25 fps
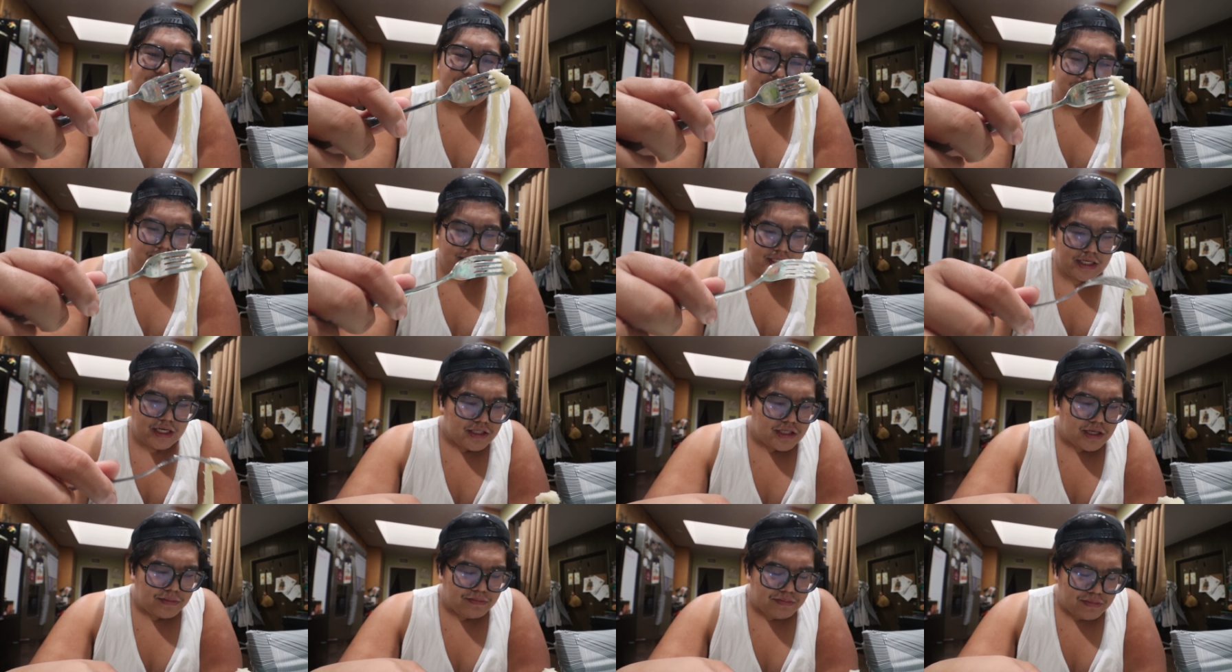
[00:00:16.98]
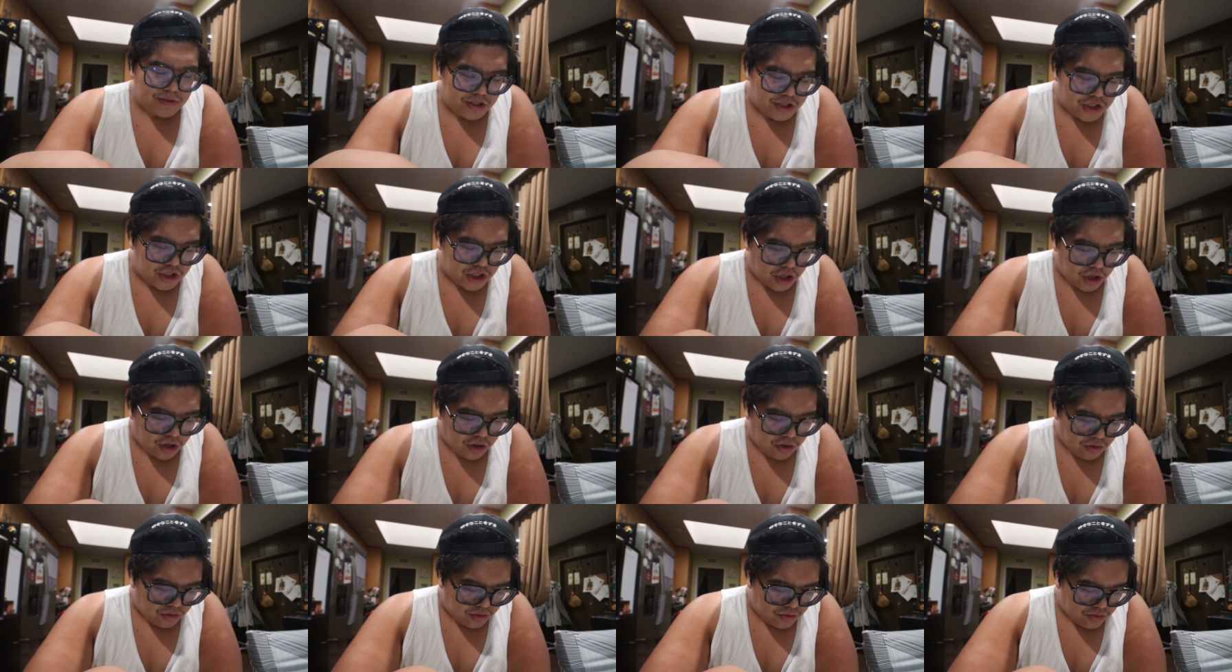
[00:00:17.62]
just some
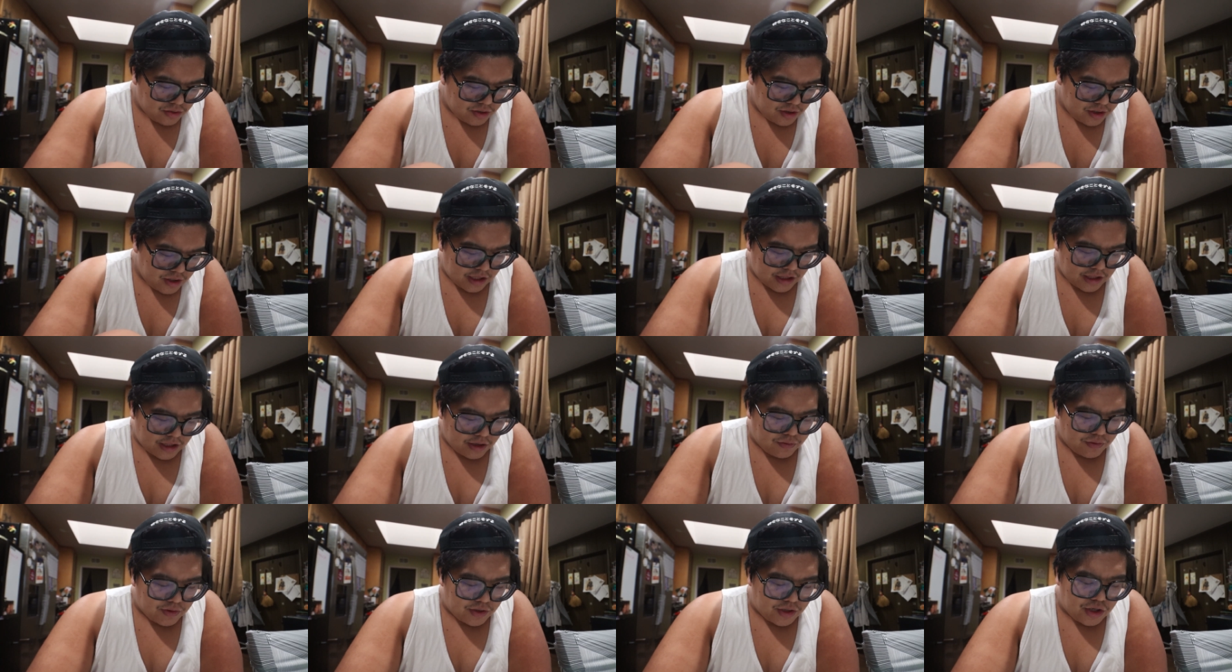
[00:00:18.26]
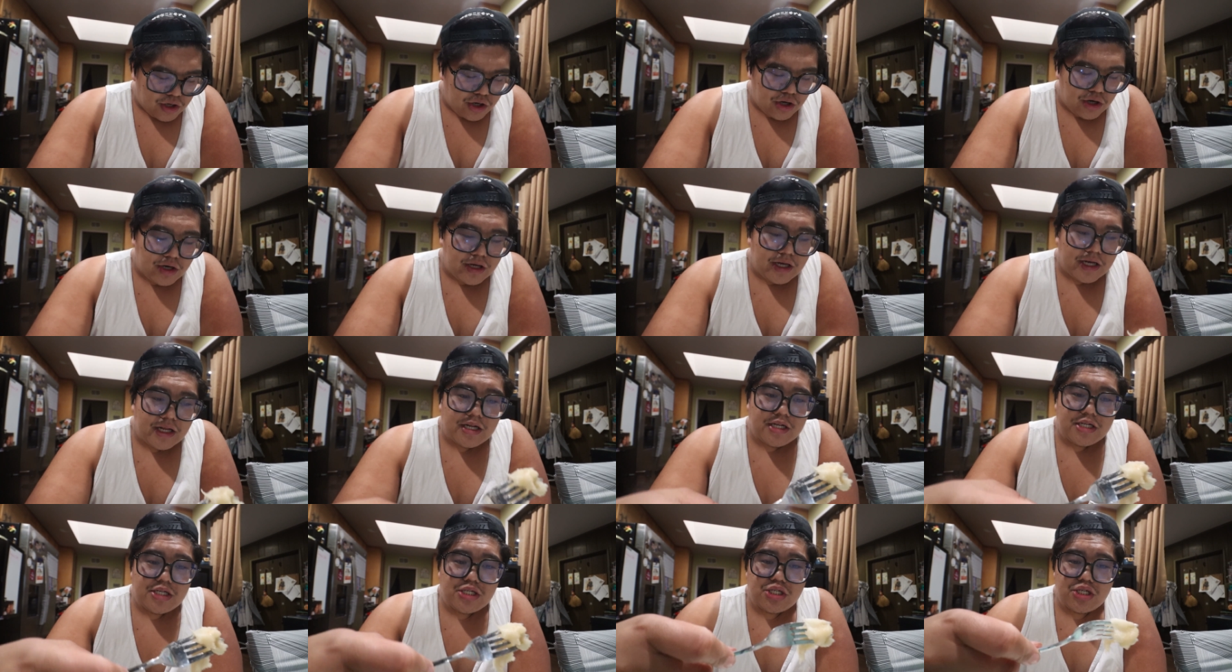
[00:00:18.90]
dough that they would cook
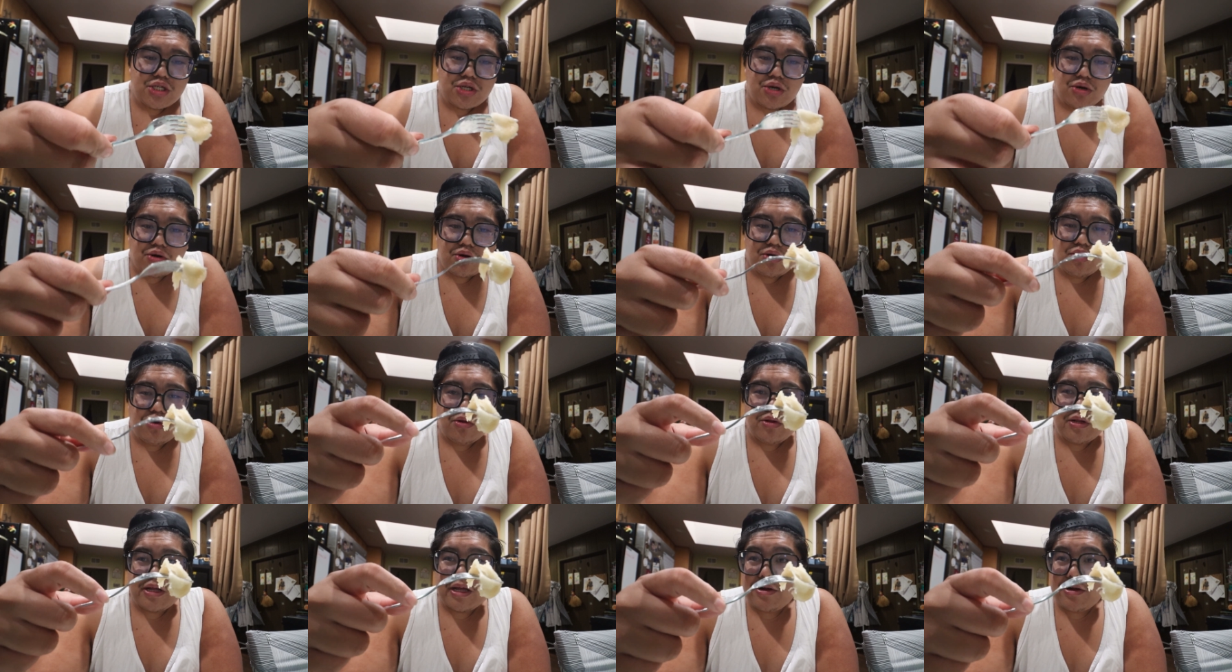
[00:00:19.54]
in a circle,